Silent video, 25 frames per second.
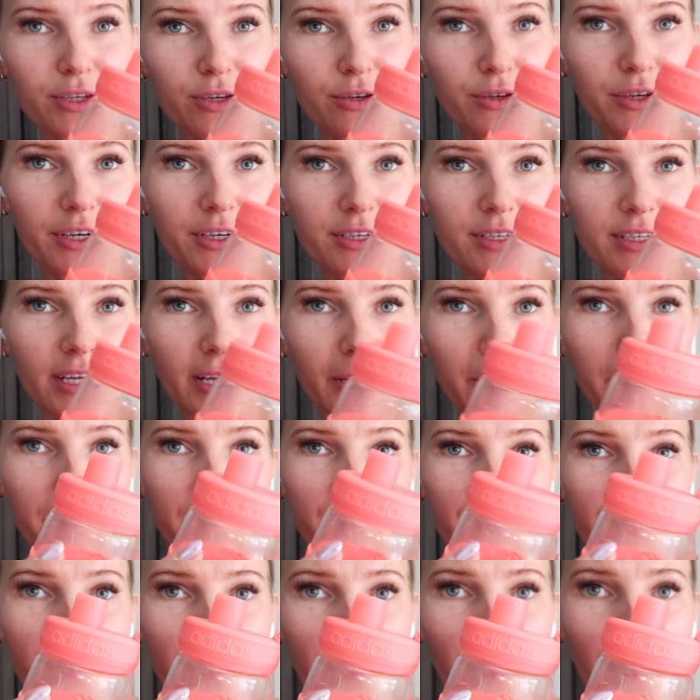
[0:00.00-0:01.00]
two years now,
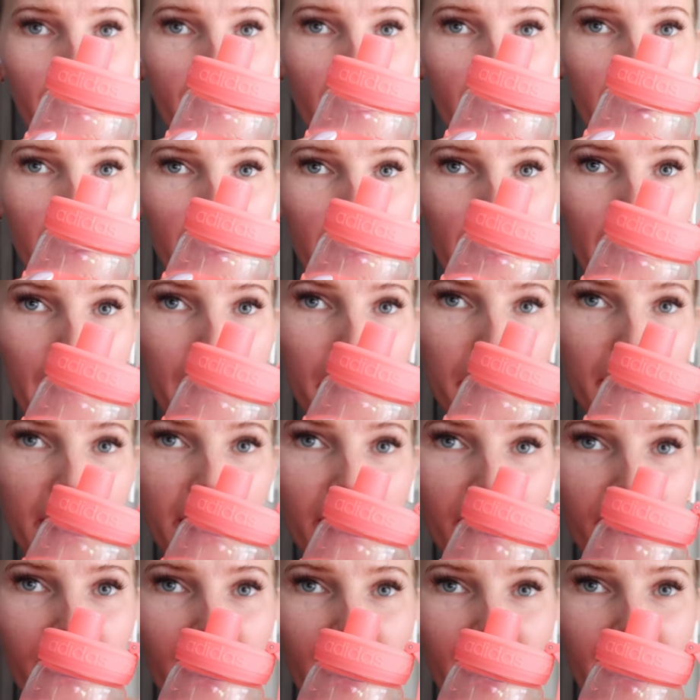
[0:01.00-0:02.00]
but
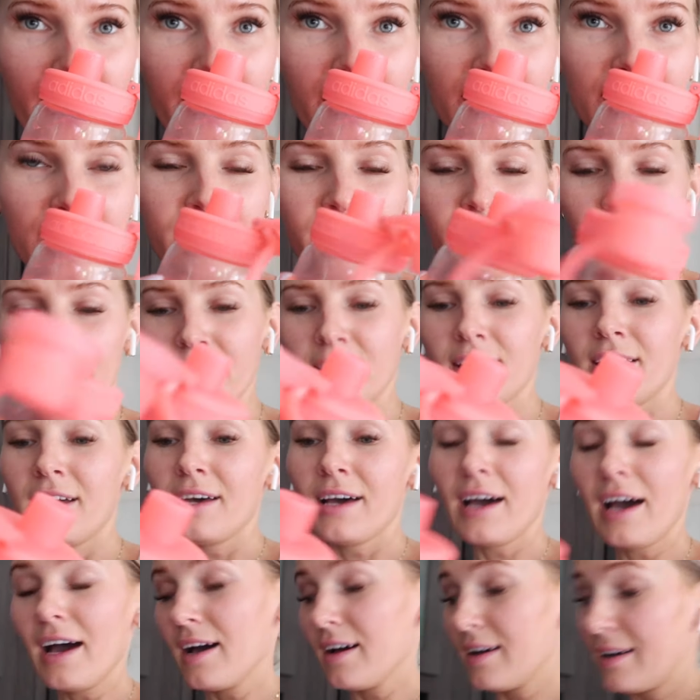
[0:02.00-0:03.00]
it cracked.
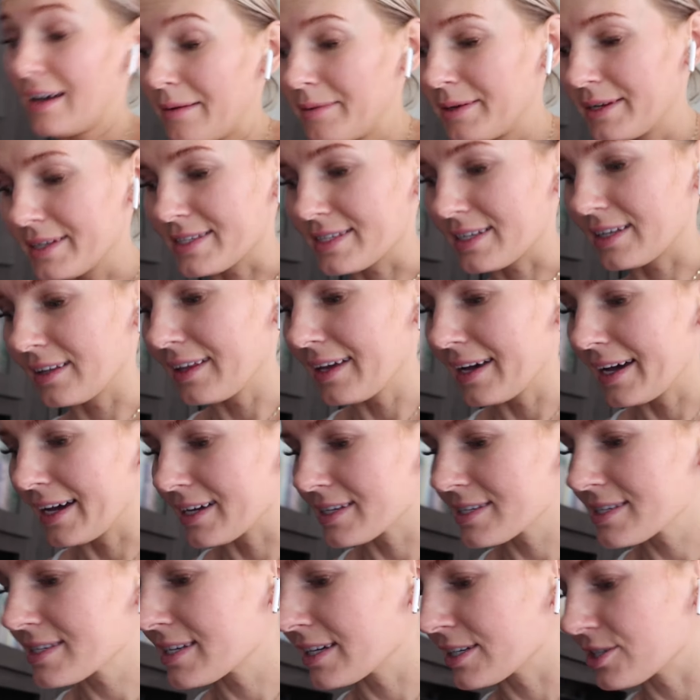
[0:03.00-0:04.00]
I mean, it's
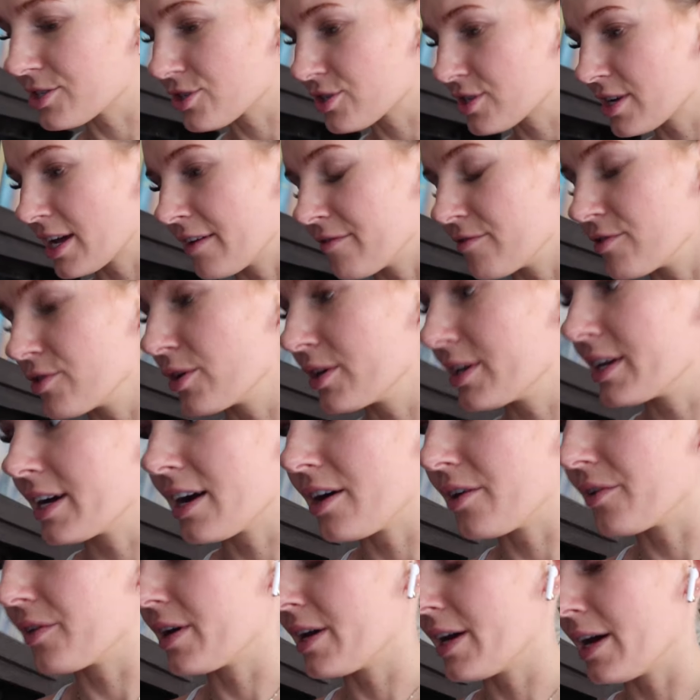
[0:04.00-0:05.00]
glass. I just have no idea
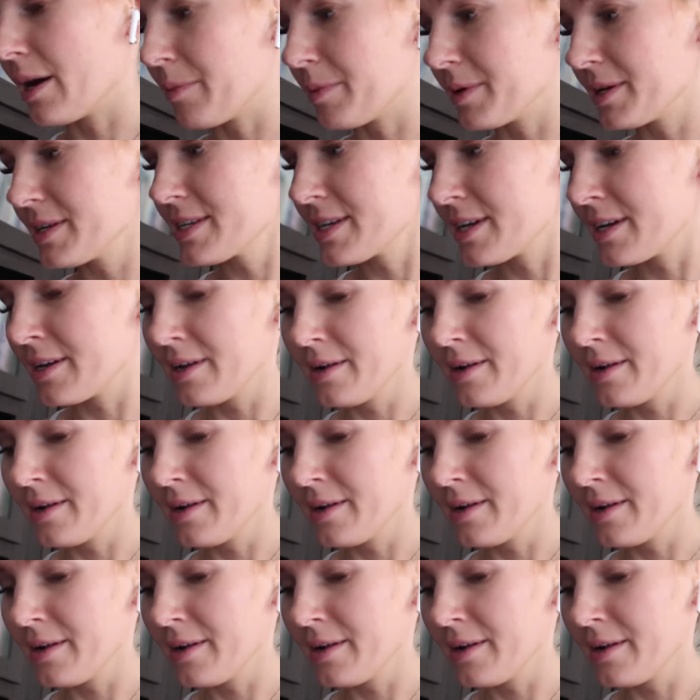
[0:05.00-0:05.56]
how that happened.